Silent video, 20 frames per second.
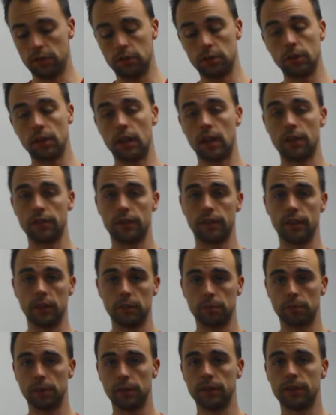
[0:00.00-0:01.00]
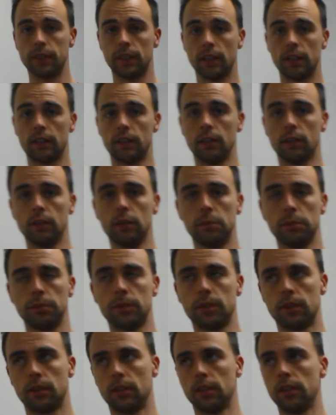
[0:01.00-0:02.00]
if you do have the preset
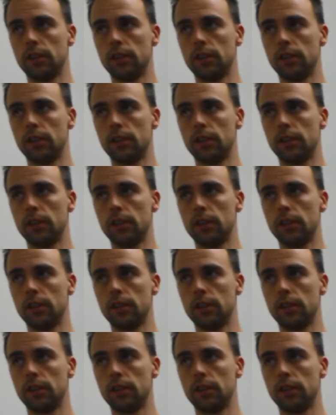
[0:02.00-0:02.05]
TheraLoops,